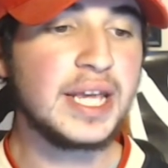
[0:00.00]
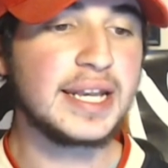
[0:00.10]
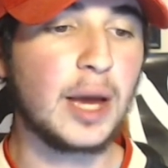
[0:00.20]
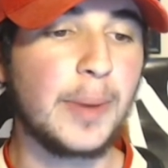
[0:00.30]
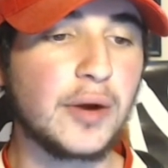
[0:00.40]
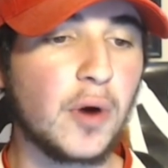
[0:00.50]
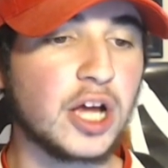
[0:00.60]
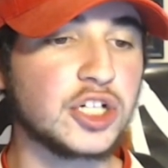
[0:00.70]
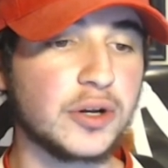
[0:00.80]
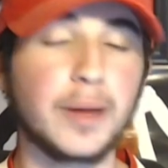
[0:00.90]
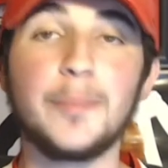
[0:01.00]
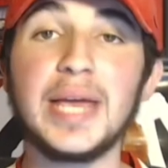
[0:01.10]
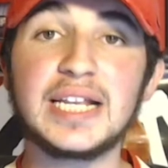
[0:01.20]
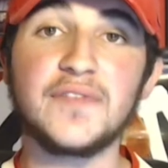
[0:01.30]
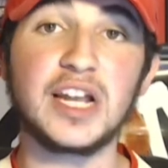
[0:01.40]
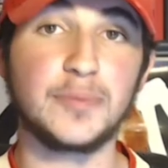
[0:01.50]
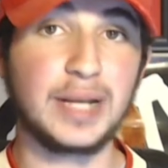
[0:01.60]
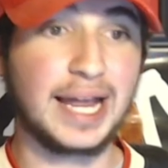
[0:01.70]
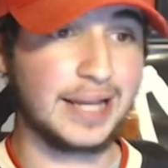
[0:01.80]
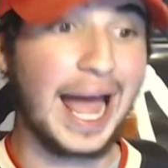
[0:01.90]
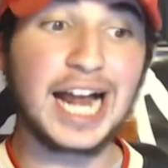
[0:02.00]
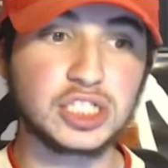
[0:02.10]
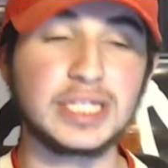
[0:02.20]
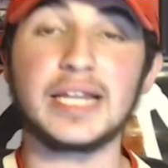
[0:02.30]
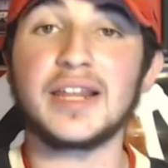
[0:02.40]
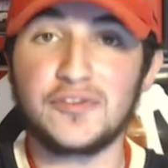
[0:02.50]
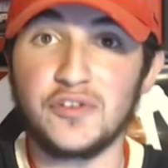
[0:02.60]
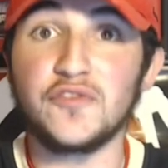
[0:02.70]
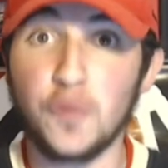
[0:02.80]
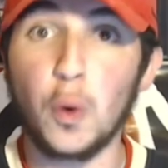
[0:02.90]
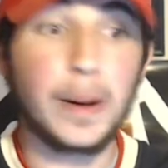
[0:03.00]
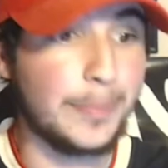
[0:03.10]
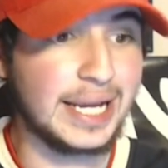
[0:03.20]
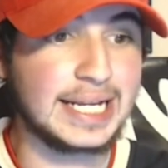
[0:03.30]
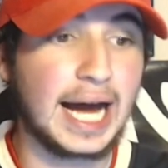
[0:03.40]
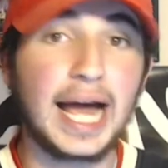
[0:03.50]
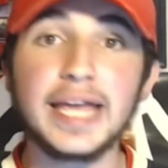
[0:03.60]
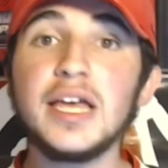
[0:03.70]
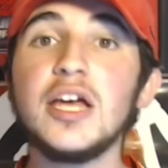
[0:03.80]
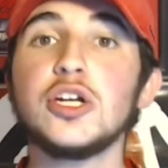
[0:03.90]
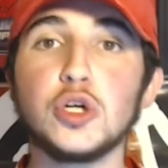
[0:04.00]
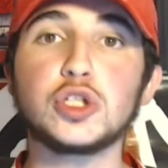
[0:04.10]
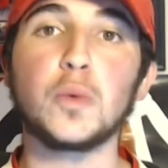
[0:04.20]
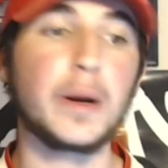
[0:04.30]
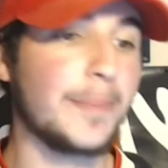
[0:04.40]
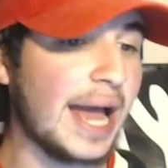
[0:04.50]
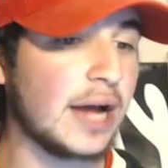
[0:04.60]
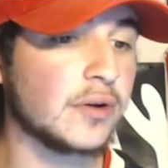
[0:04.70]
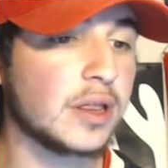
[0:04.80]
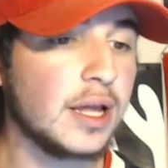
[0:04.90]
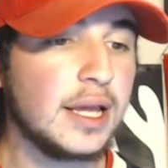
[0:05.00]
Now, Ben Roger is a big defenseman at actually 6'4, big guy, 201 pounds.